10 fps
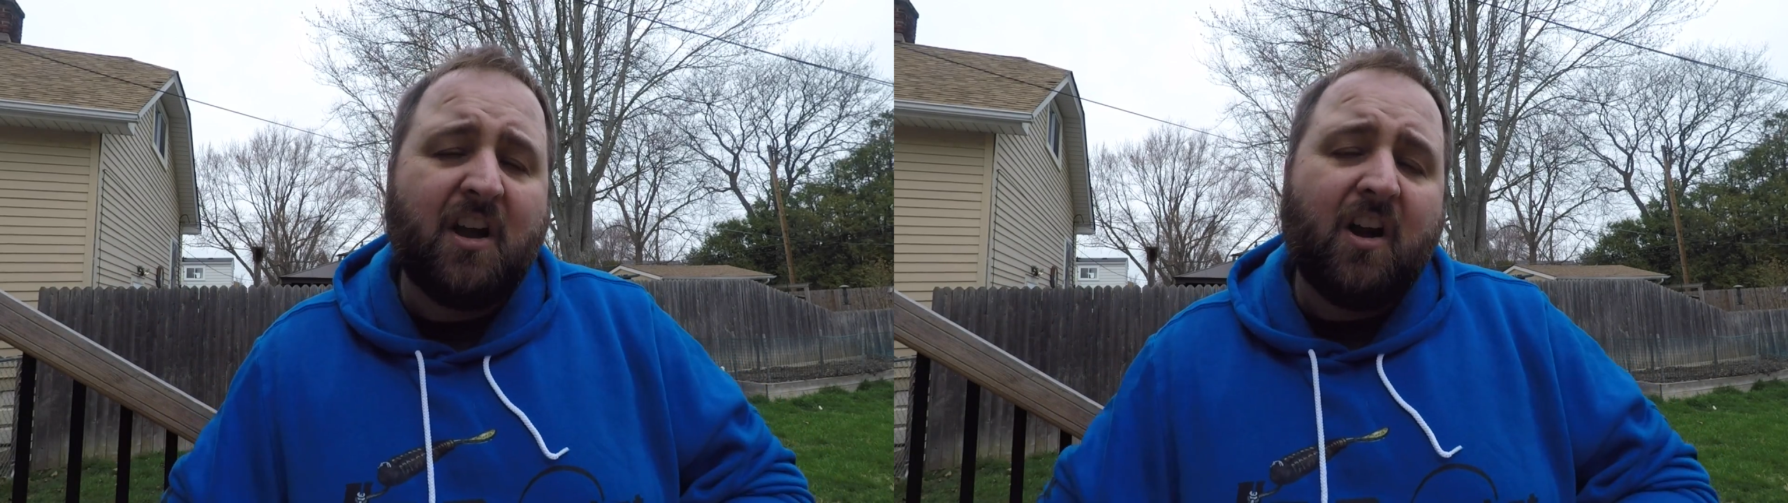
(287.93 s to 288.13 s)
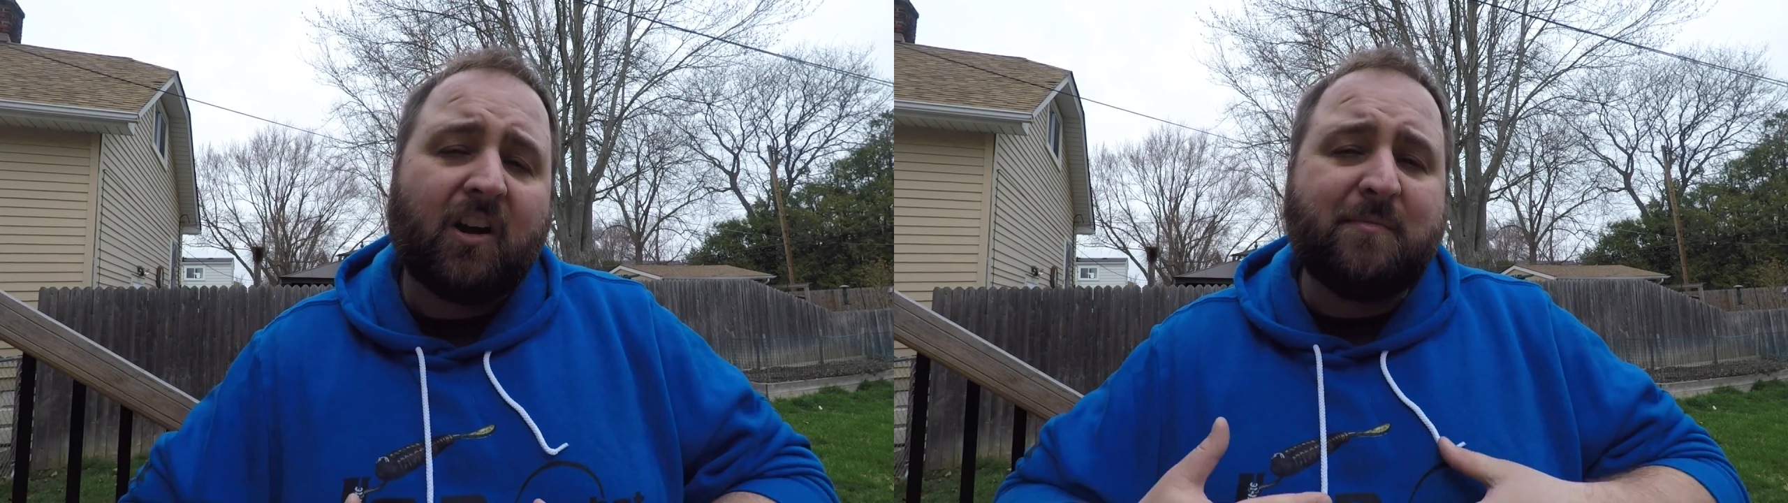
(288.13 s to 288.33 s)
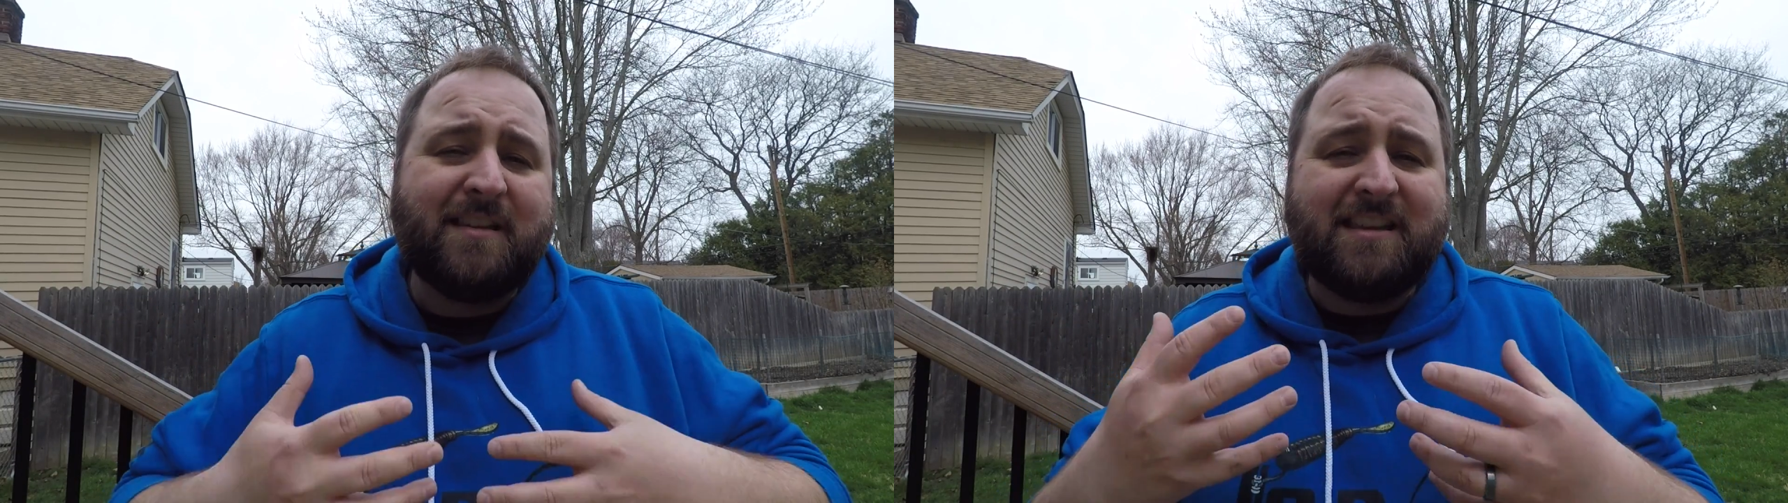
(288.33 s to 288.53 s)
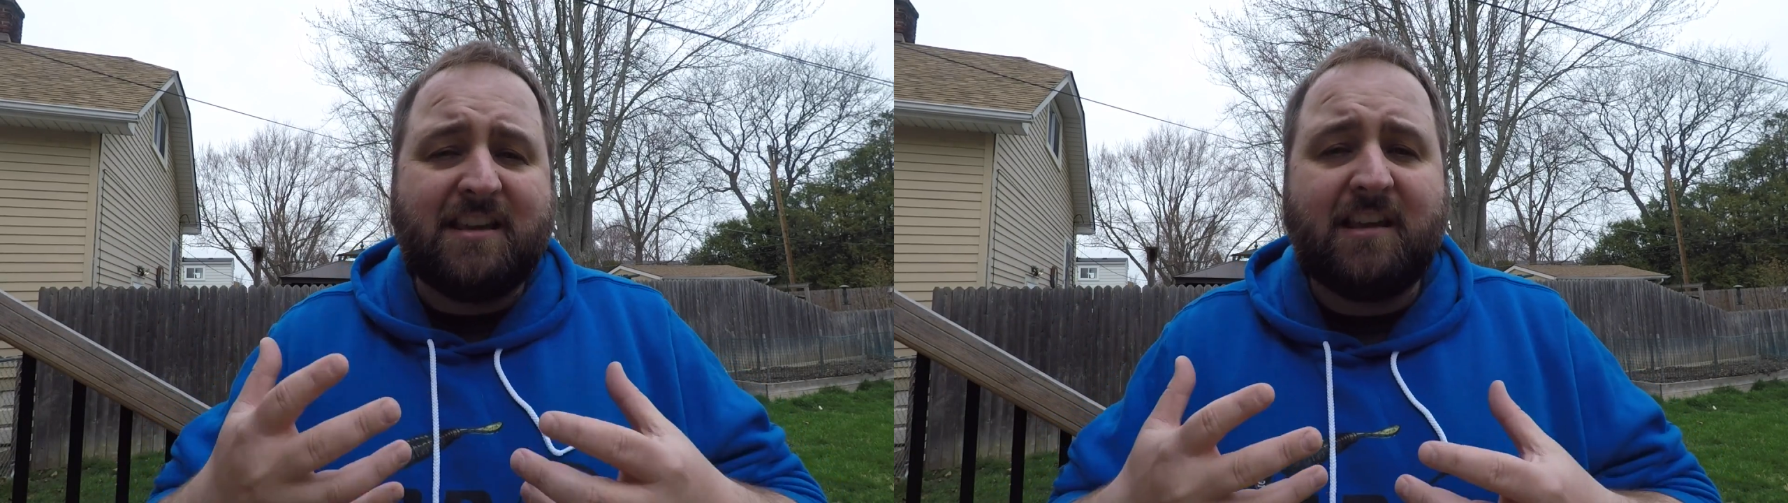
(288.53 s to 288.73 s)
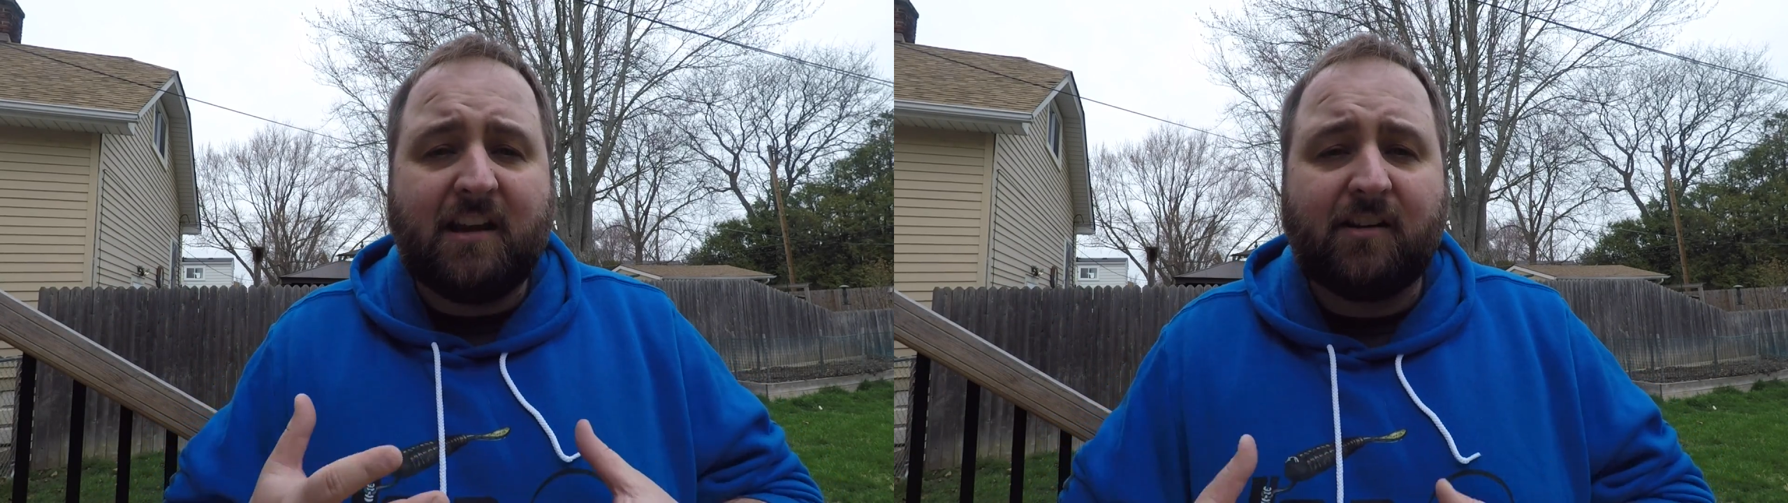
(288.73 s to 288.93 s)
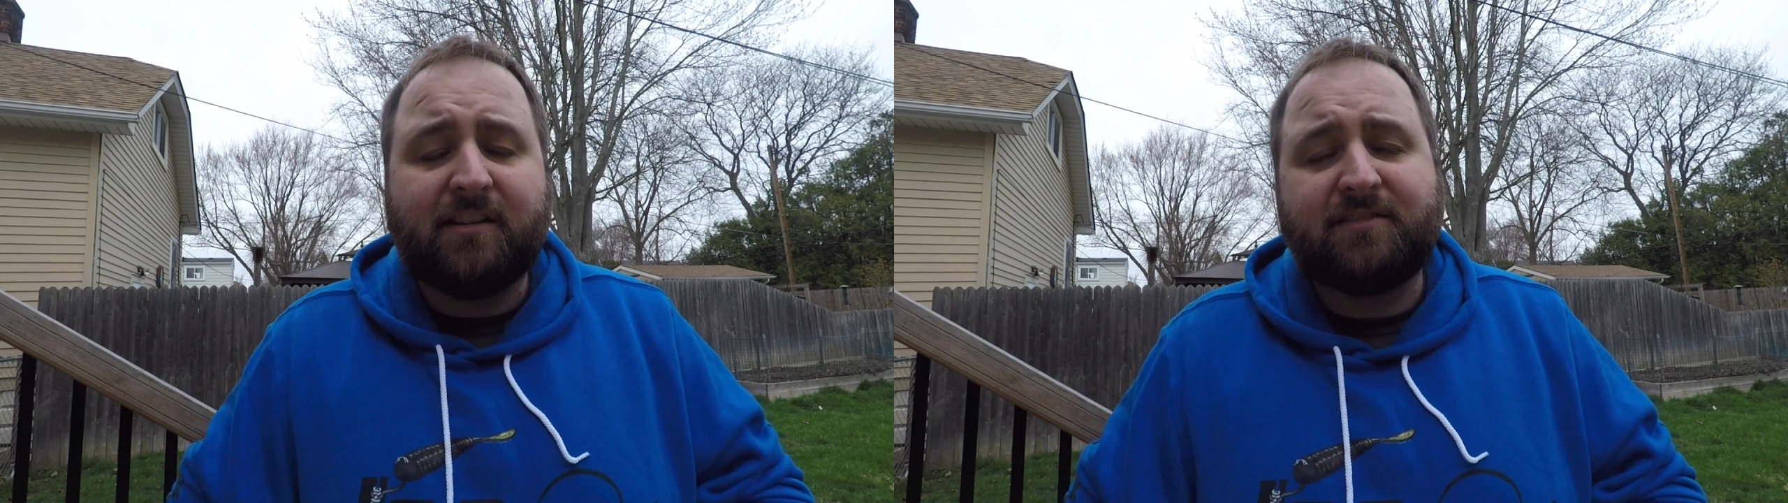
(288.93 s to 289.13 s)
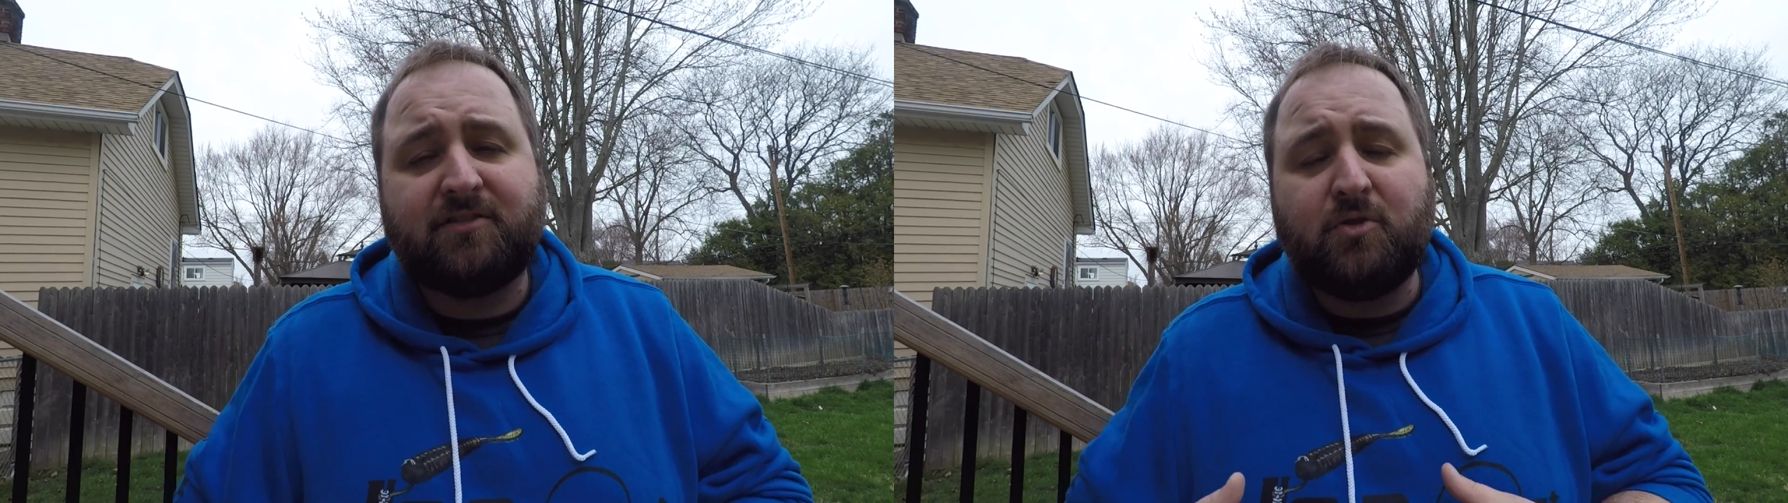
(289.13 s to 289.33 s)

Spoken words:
are going to be key areas that